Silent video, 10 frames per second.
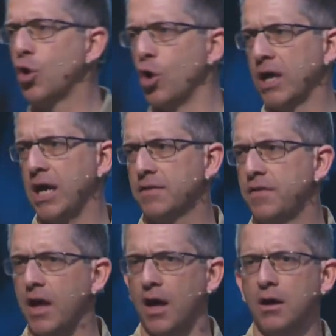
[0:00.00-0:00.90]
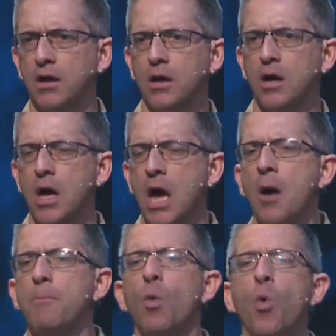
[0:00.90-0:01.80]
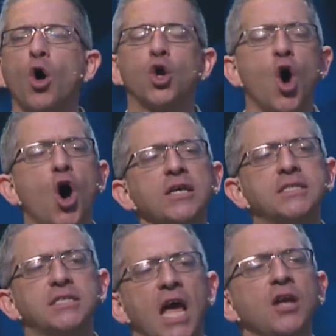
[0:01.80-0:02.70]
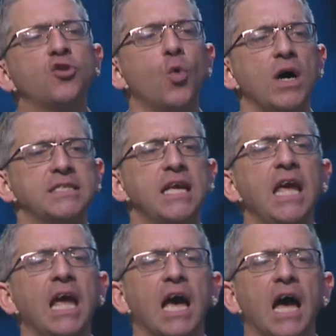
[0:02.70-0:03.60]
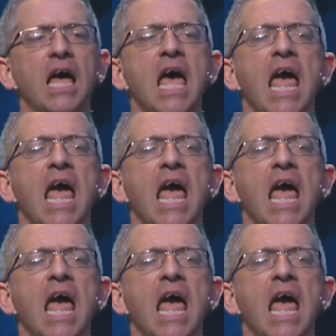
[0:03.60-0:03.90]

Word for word: going to get there. But what God is saying to us here